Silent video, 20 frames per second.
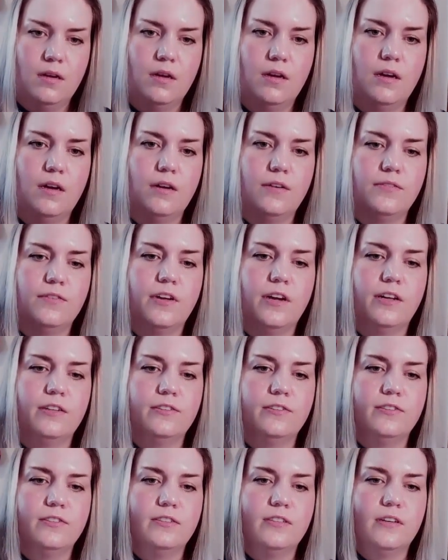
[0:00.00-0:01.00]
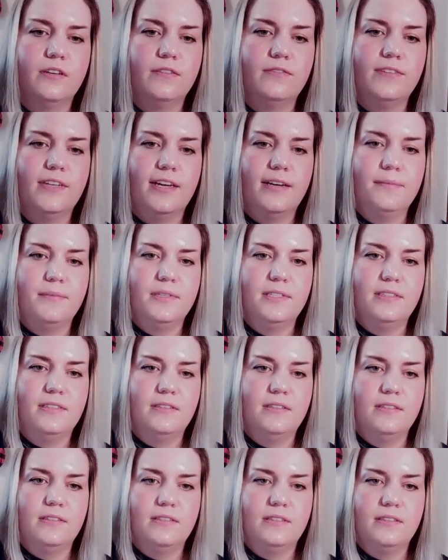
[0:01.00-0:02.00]
of colors of
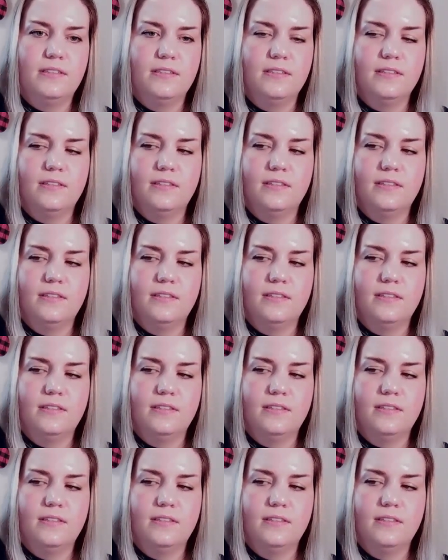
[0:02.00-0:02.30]
diamonds.